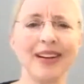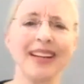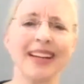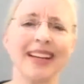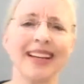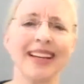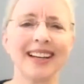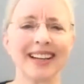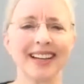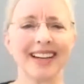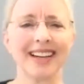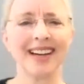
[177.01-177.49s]

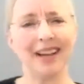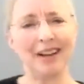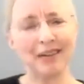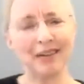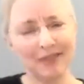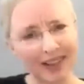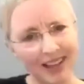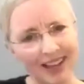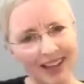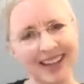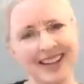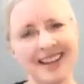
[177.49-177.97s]
kind of
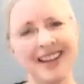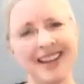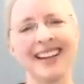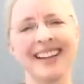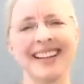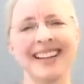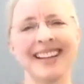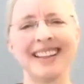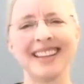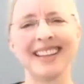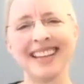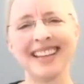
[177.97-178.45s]
like
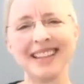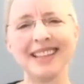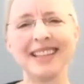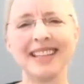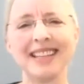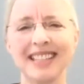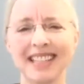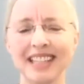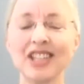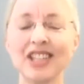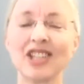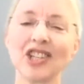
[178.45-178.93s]
in the
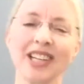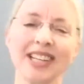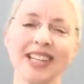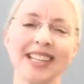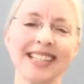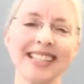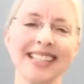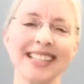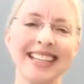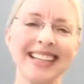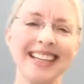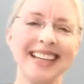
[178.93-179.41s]
ditches
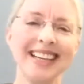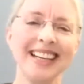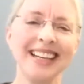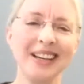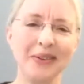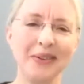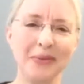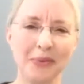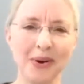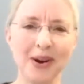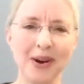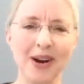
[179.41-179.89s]

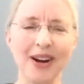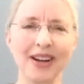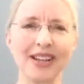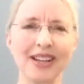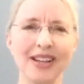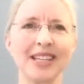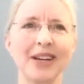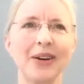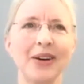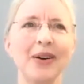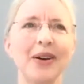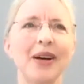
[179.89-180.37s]
work.
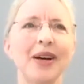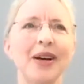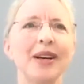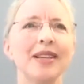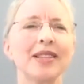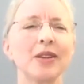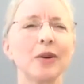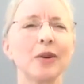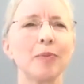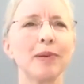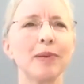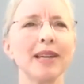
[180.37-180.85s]

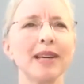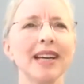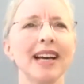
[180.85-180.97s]
So being on